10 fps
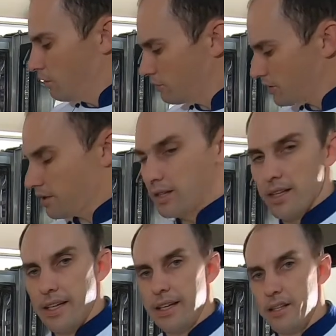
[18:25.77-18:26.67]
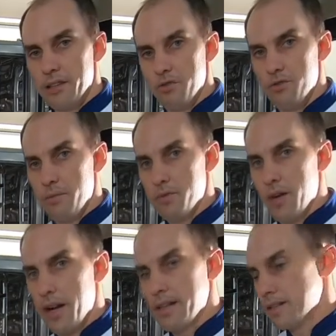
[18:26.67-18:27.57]
Also cleaning the drip
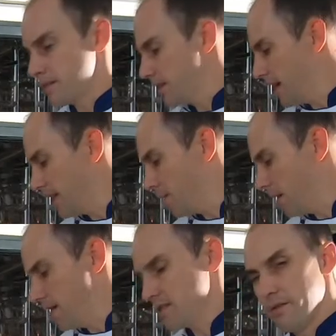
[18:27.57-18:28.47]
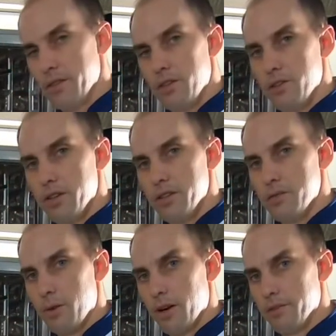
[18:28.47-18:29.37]
trays at the base of the unit
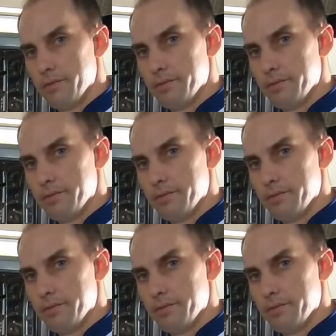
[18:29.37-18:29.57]
as well.